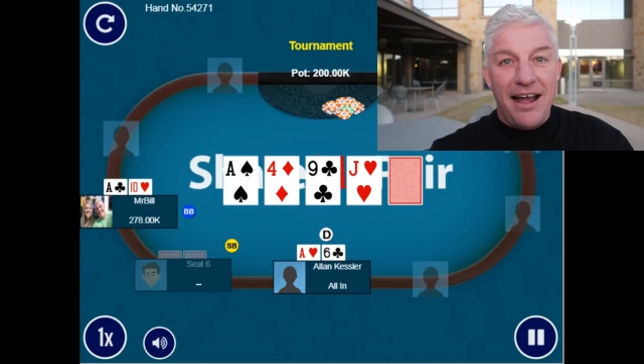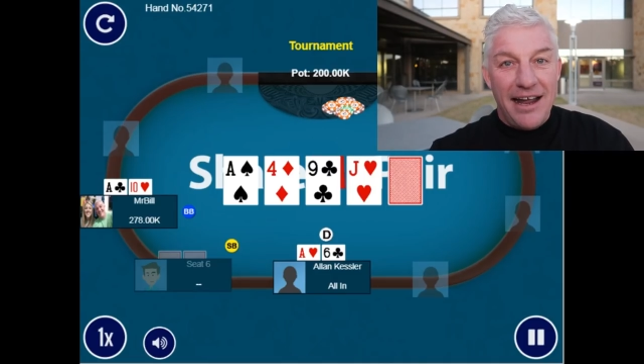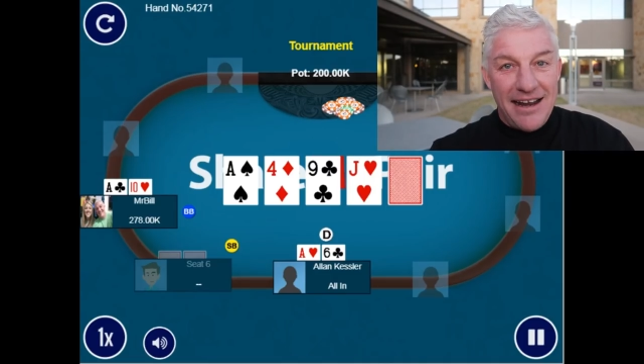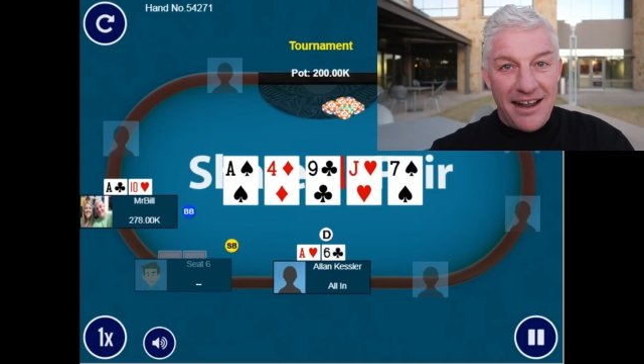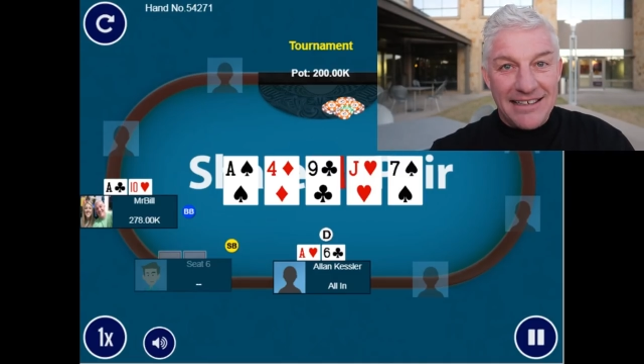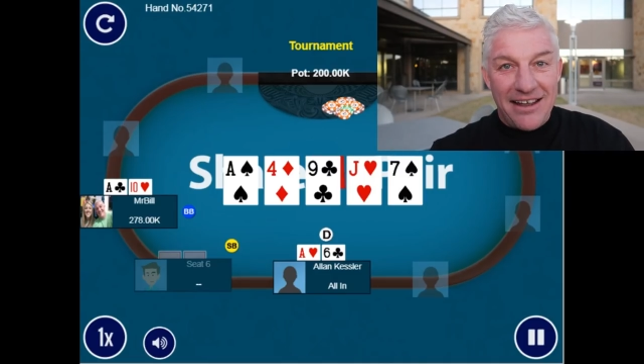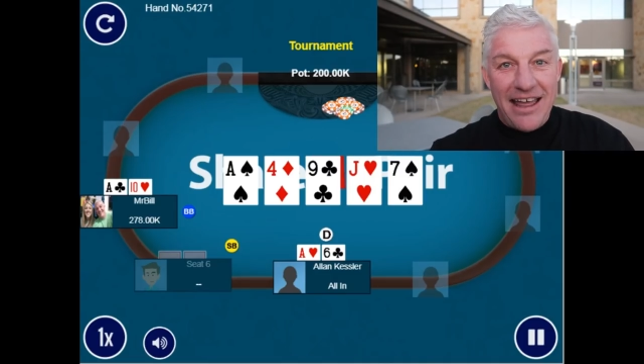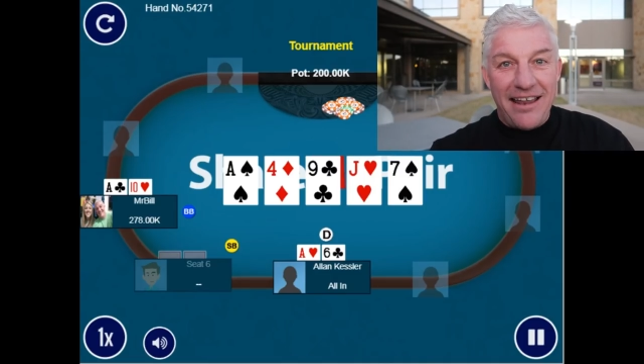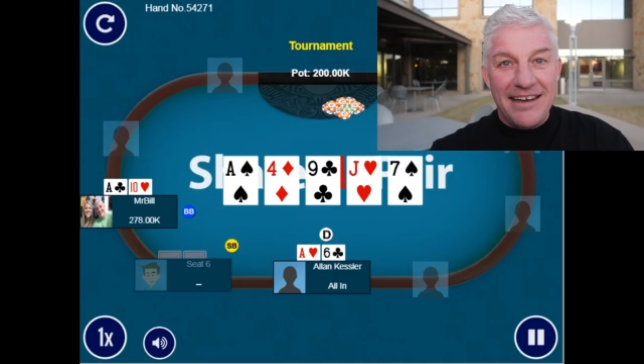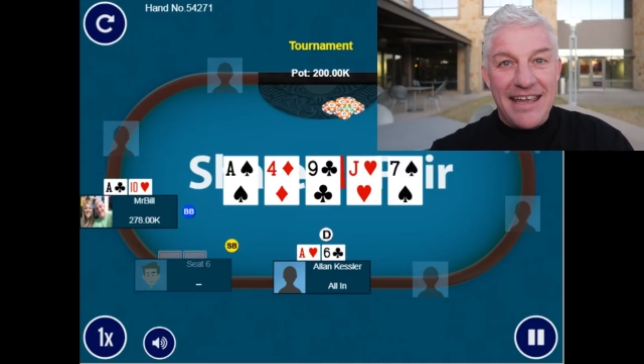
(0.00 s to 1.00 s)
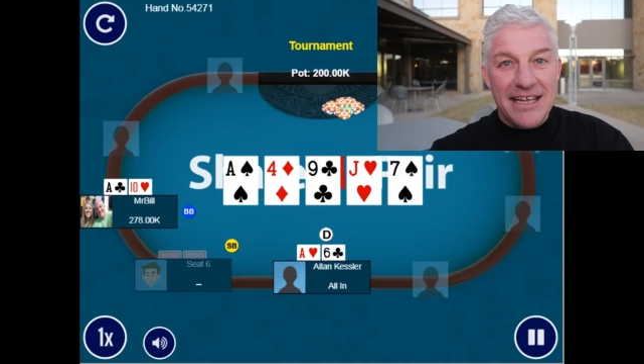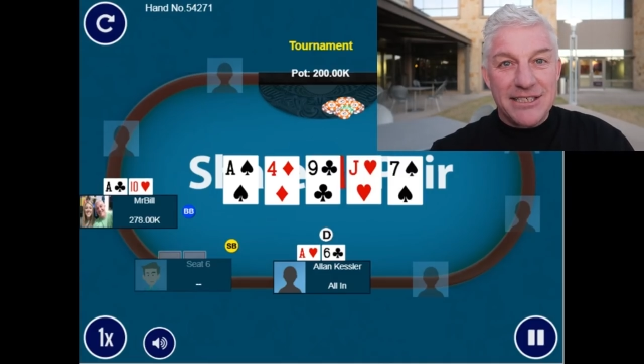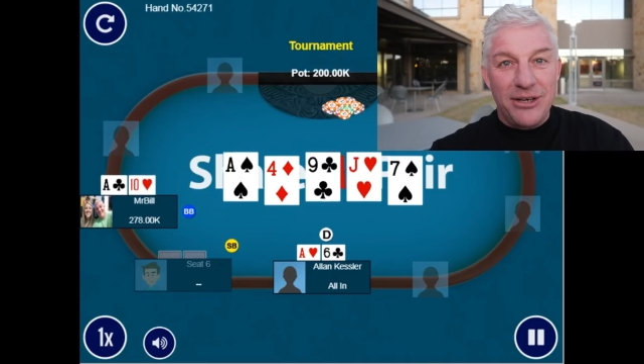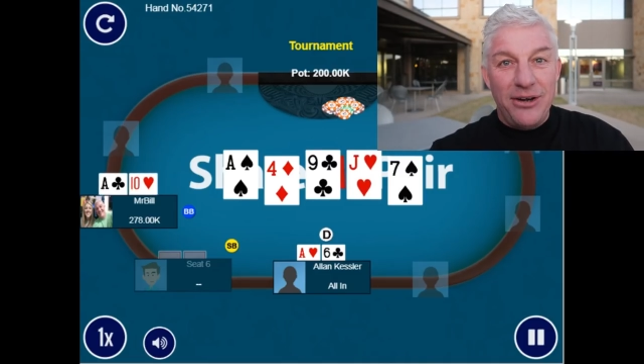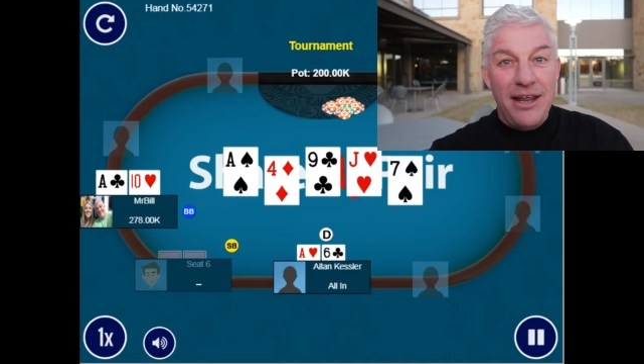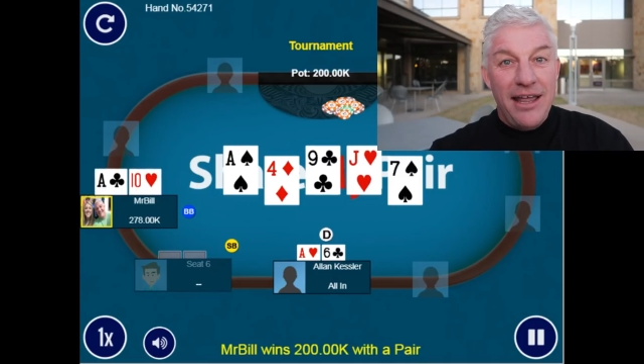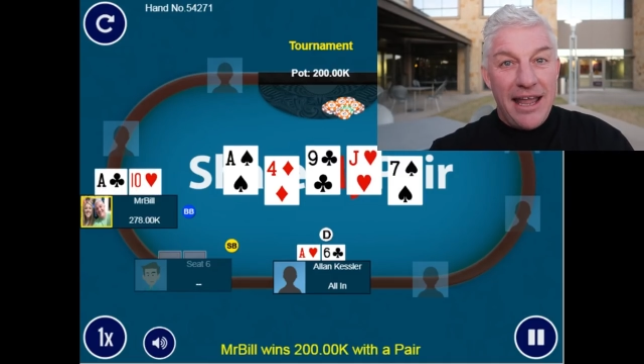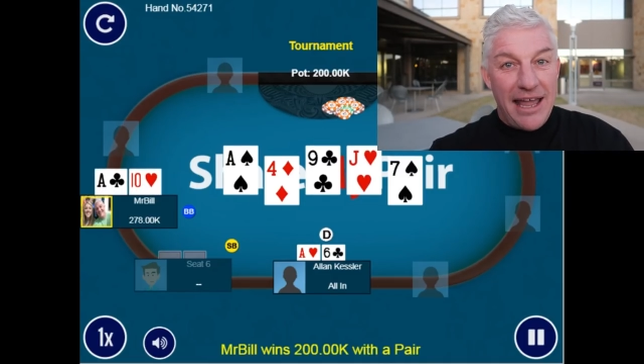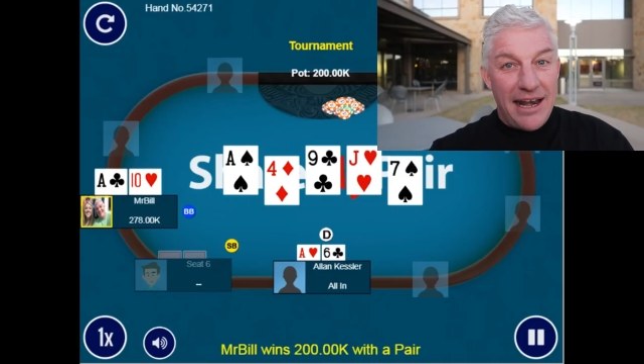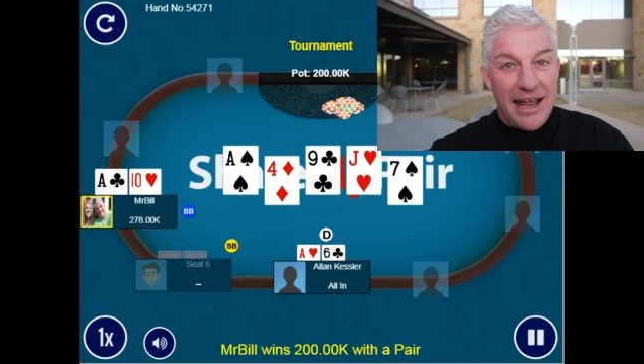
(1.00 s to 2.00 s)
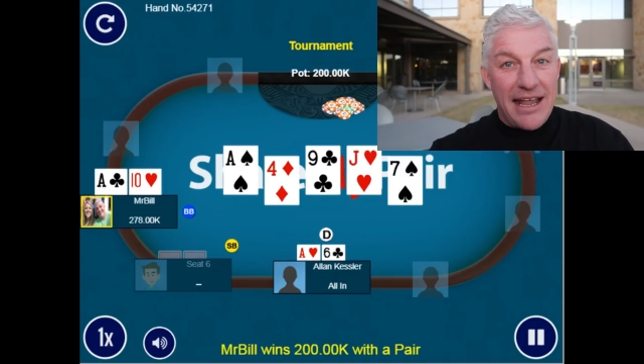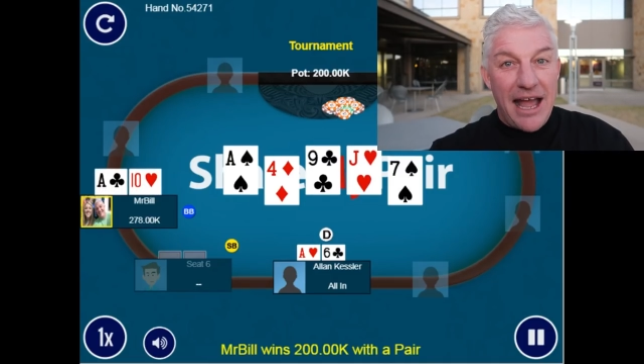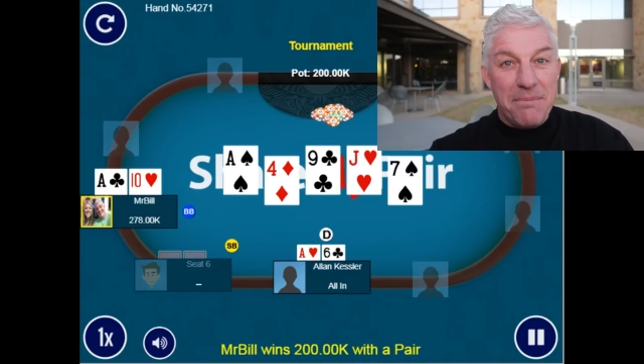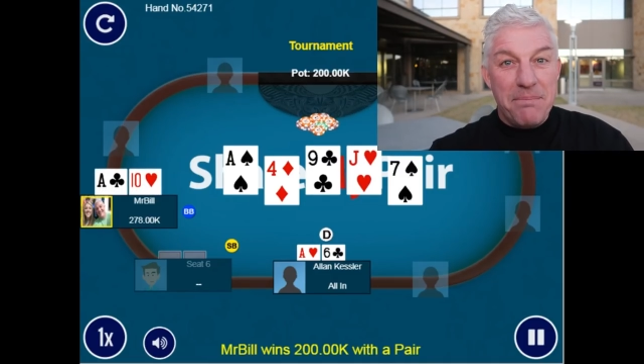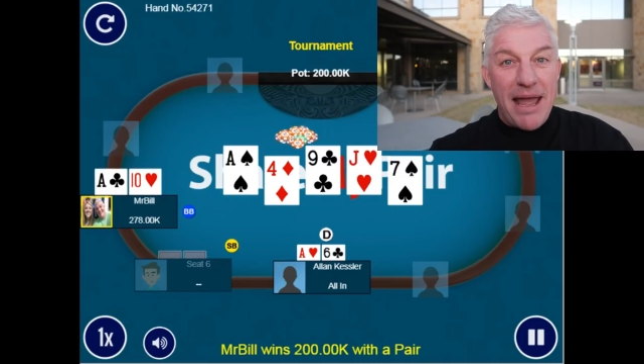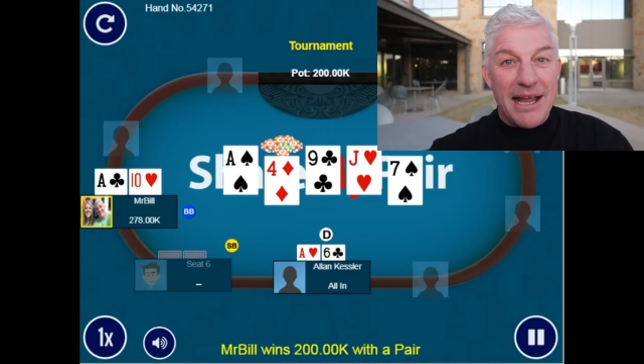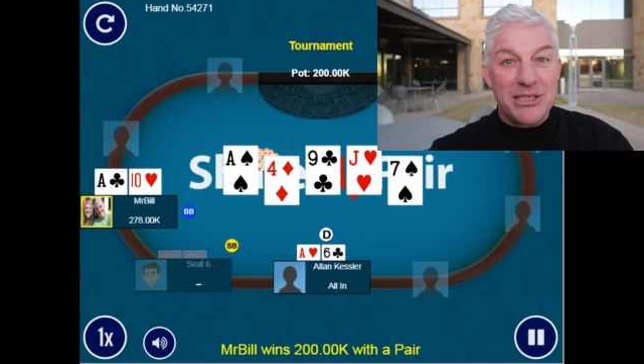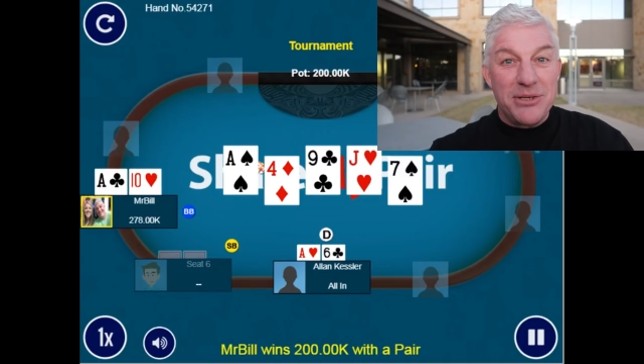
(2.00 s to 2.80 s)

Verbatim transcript: I knocked out Alan Kessler and I got back